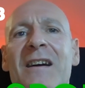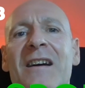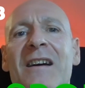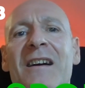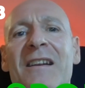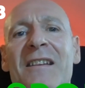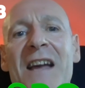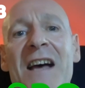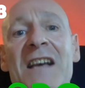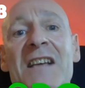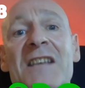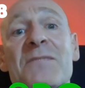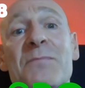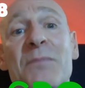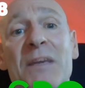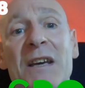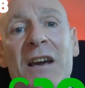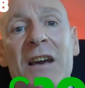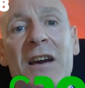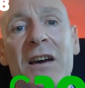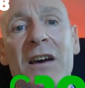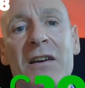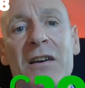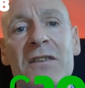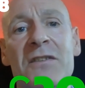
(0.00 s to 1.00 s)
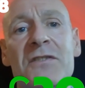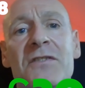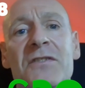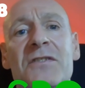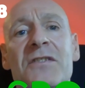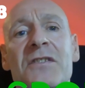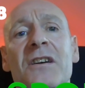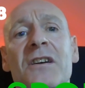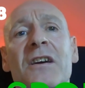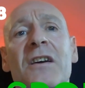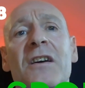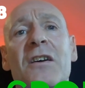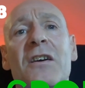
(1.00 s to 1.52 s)
That's because
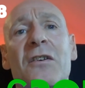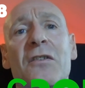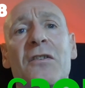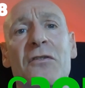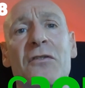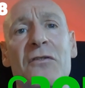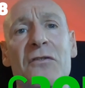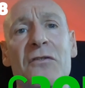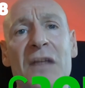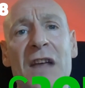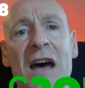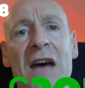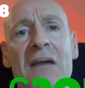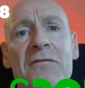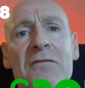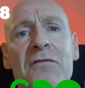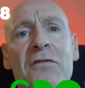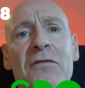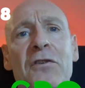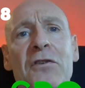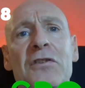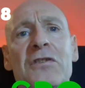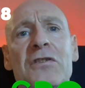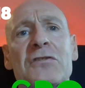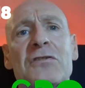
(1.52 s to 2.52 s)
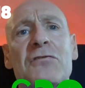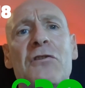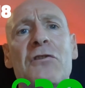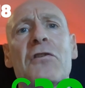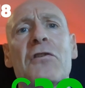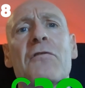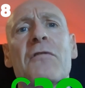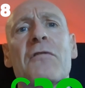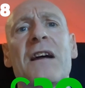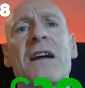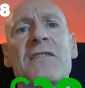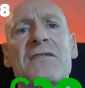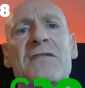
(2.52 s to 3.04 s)
that fund has grown
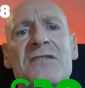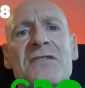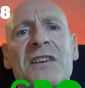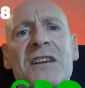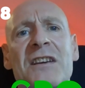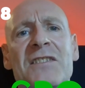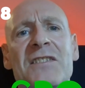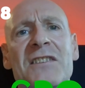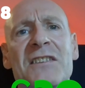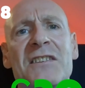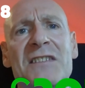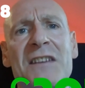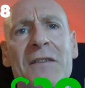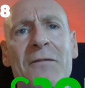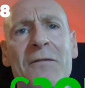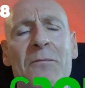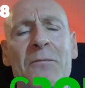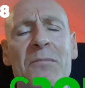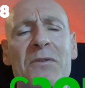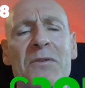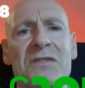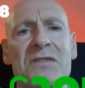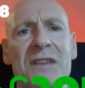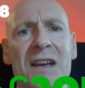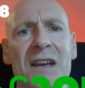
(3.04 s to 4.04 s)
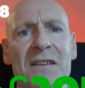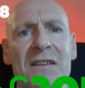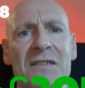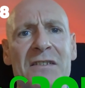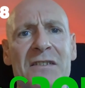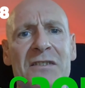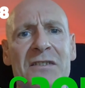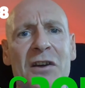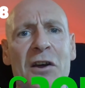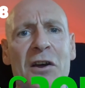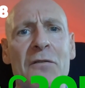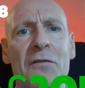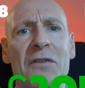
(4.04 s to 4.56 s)
around
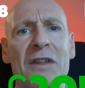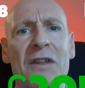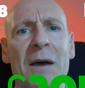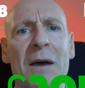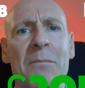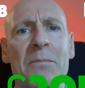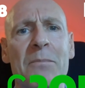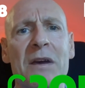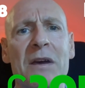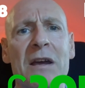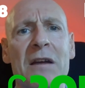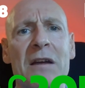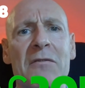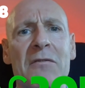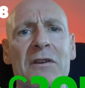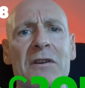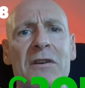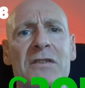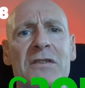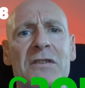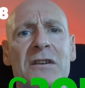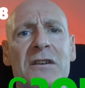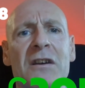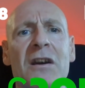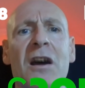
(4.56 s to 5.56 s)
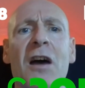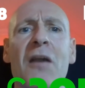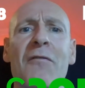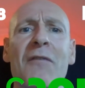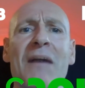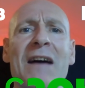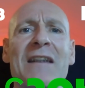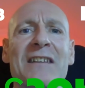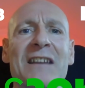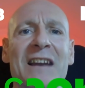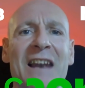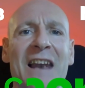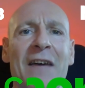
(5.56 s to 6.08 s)
67% over that period,
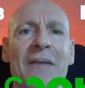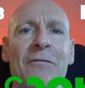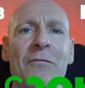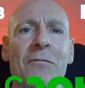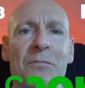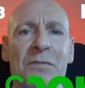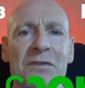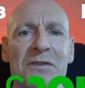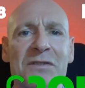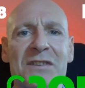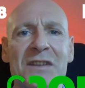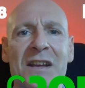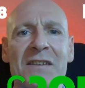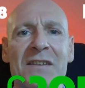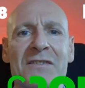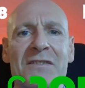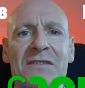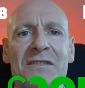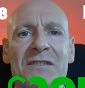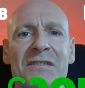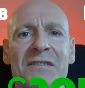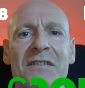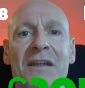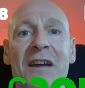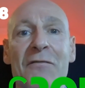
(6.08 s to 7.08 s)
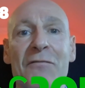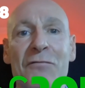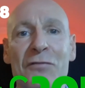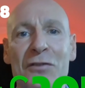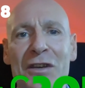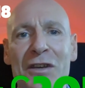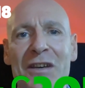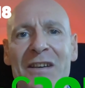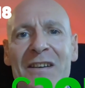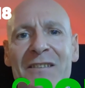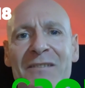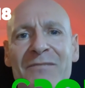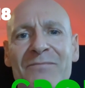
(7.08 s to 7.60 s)
around 11% every
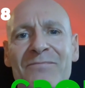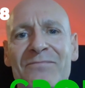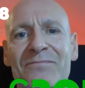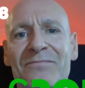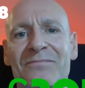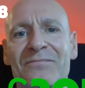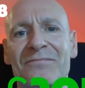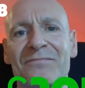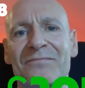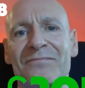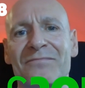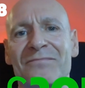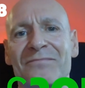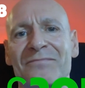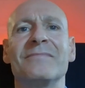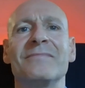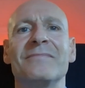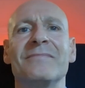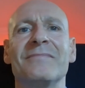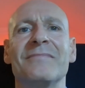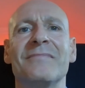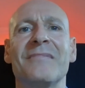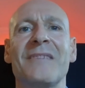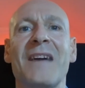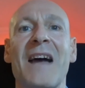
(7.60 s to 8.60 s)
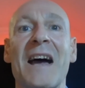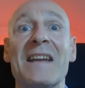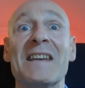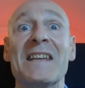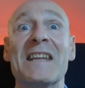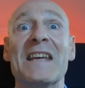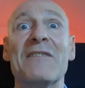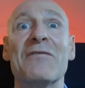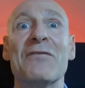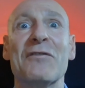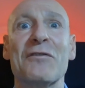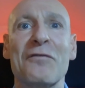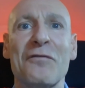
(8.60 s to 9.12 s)
year. And
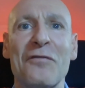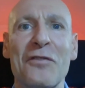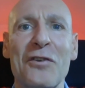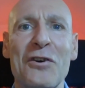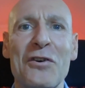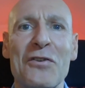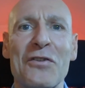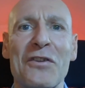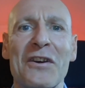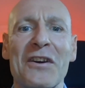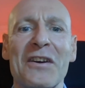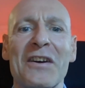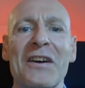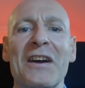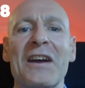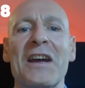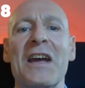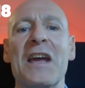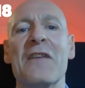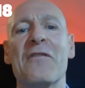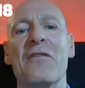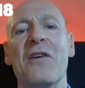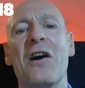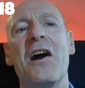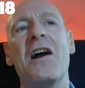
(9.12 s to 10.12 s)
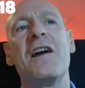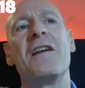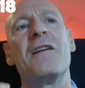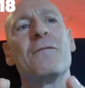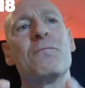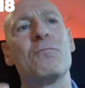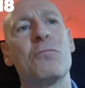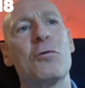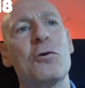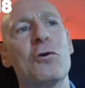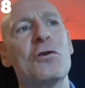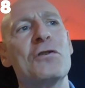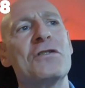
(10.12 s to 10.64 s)
even further, if I'd
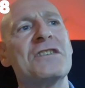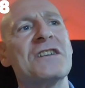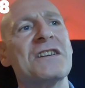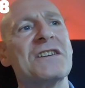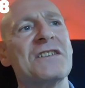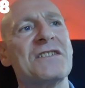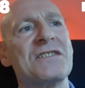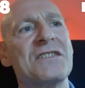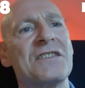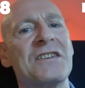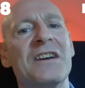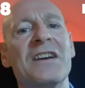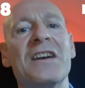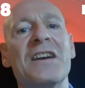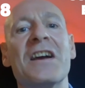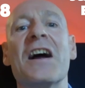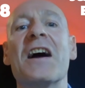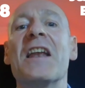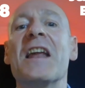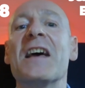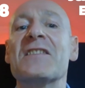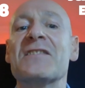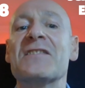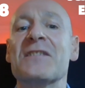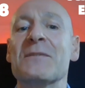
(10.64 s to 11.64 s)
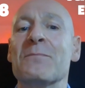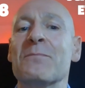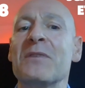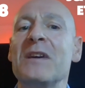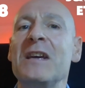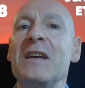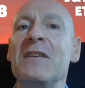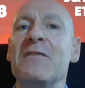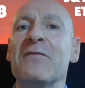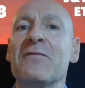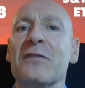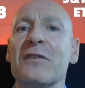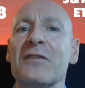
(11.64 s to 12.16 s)
have purchased an
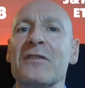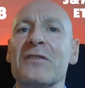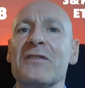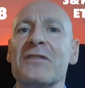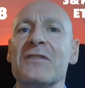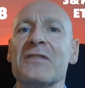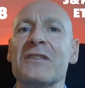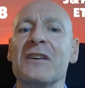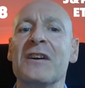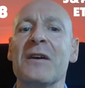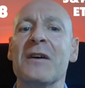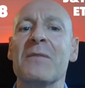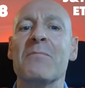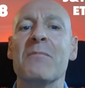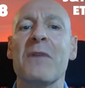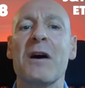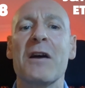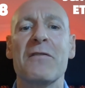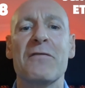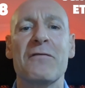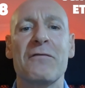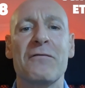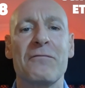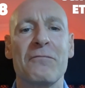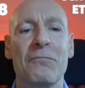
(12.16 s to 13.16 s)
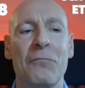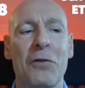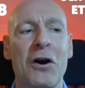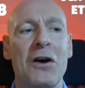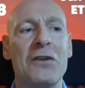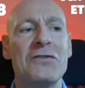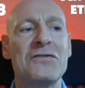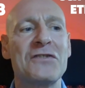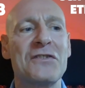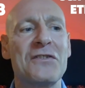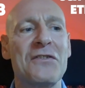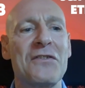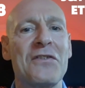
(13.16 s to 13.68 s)
S&P fund, my
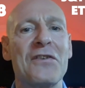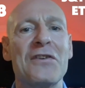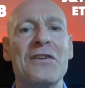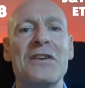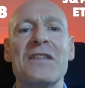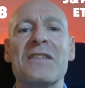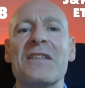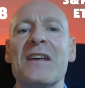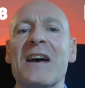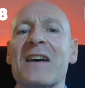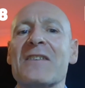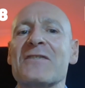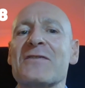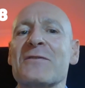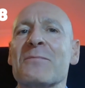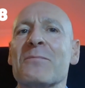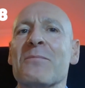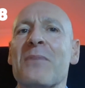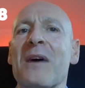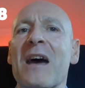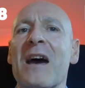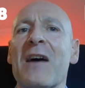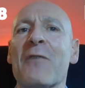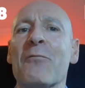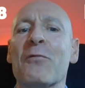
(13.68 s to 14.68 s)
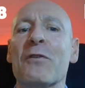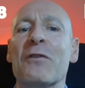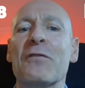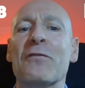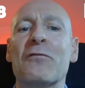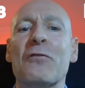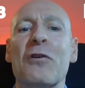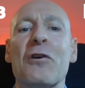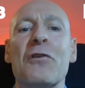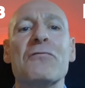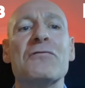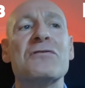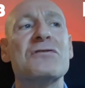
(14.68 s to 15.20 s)
£130,000 would have
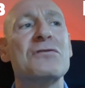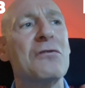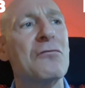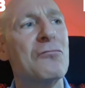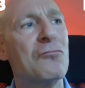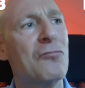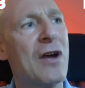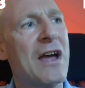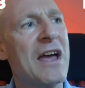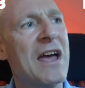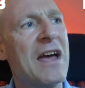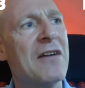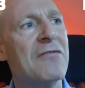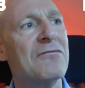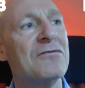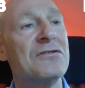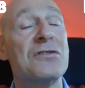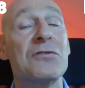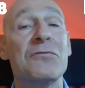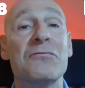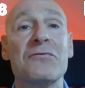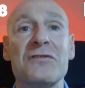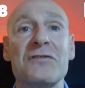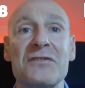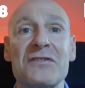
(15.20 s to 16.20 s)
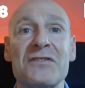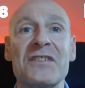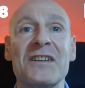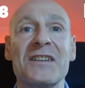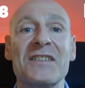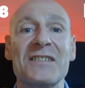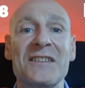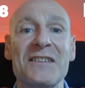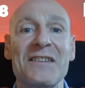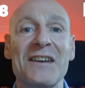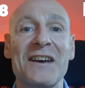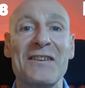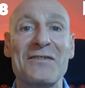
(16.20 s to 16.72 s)
grown to around
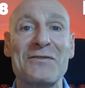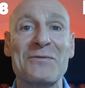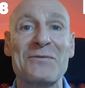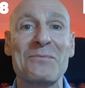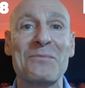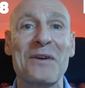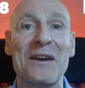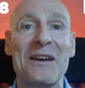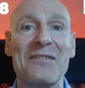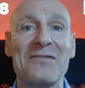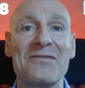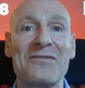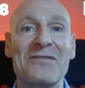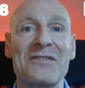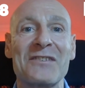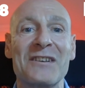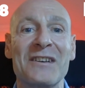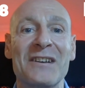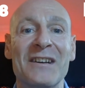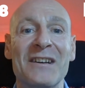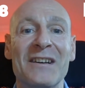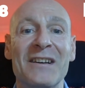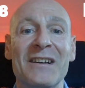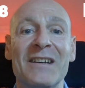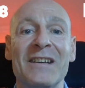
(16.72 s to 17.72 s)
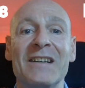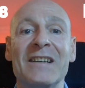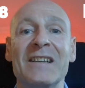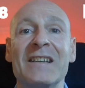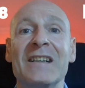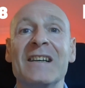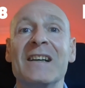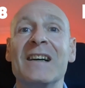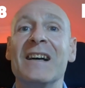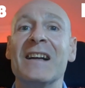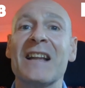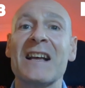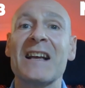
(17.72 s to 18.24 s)
£260,000.
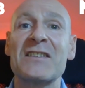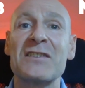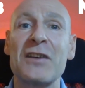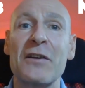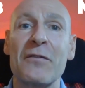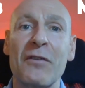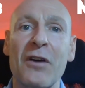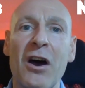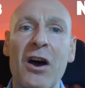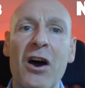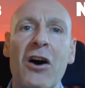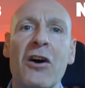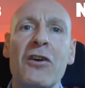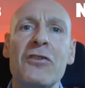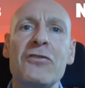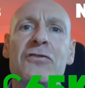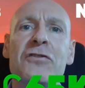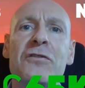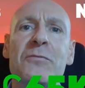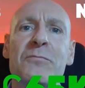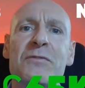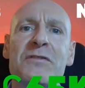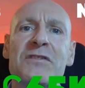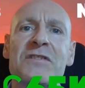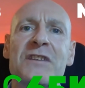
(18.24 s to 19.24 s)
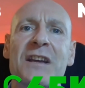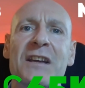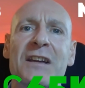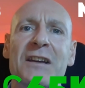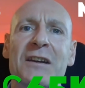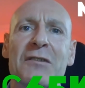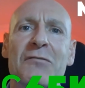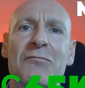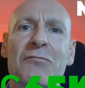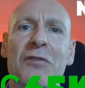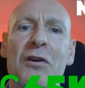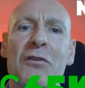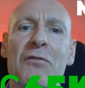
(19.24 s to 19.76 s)
That's over 100%
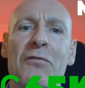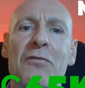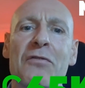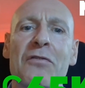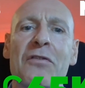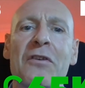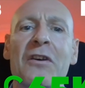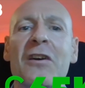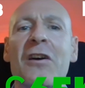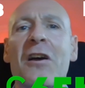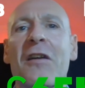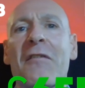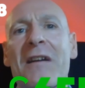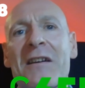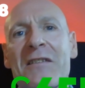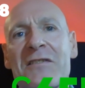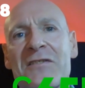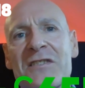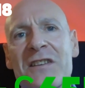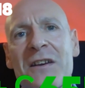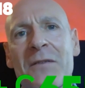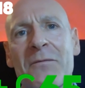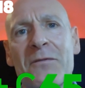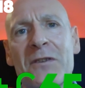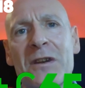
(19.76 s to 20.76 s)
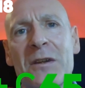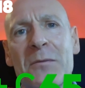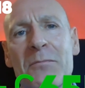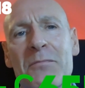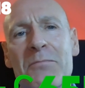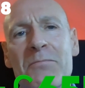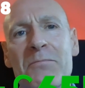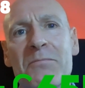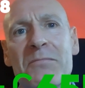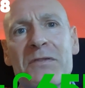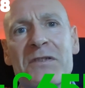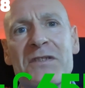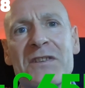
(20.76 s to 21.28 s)
growth, around
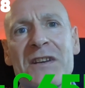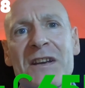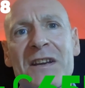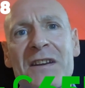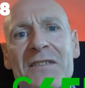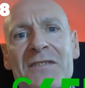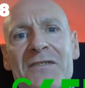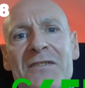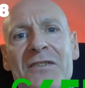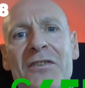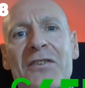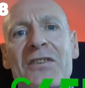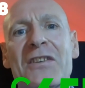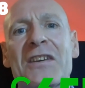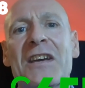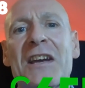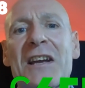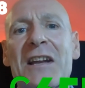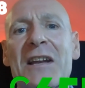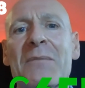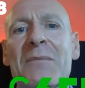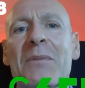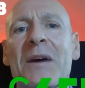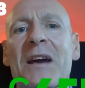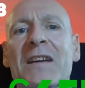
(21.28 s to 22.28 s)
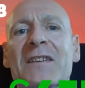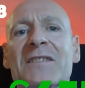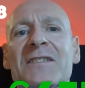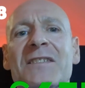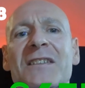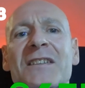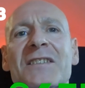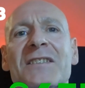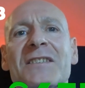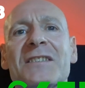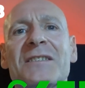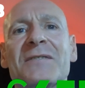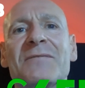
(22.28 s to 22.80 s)
70% on a yearly
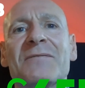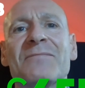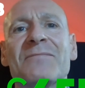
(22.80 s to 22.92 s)
basis.